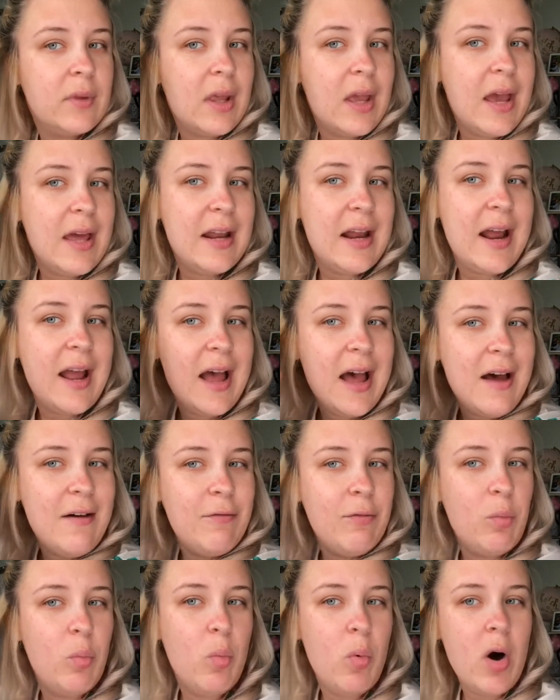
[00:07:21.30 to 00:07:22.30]
And I
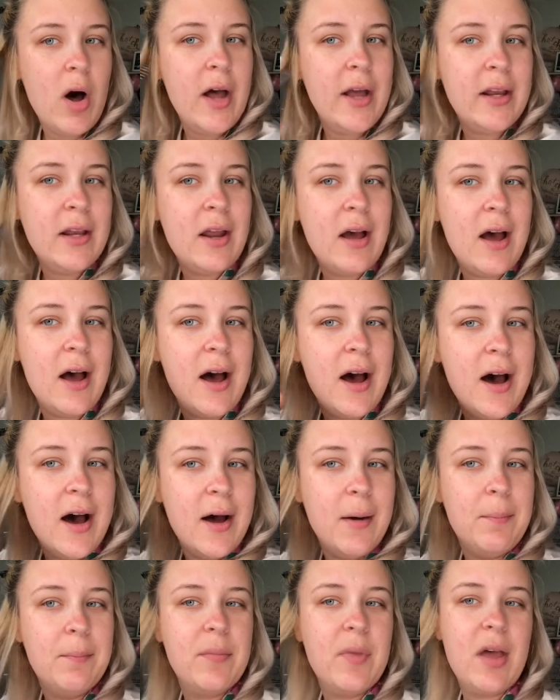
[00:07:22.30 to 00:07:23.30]
have one
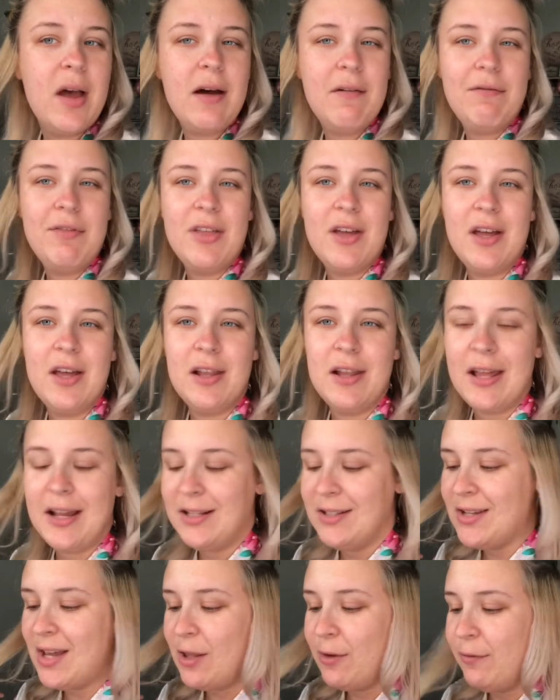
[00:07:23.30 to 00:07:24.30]
of the
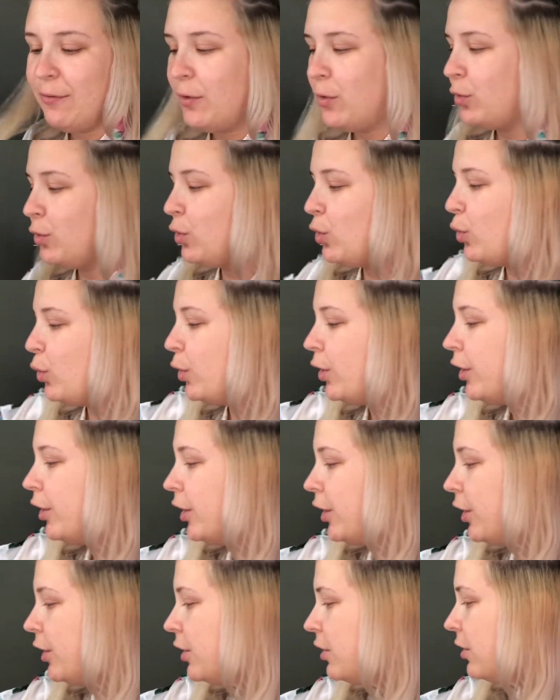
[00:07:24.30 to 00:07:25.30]
like telephone
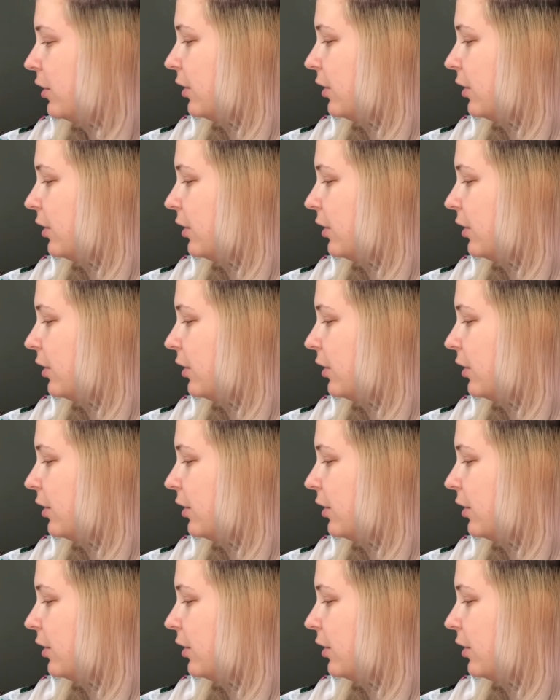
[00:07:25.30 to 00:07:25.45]
cord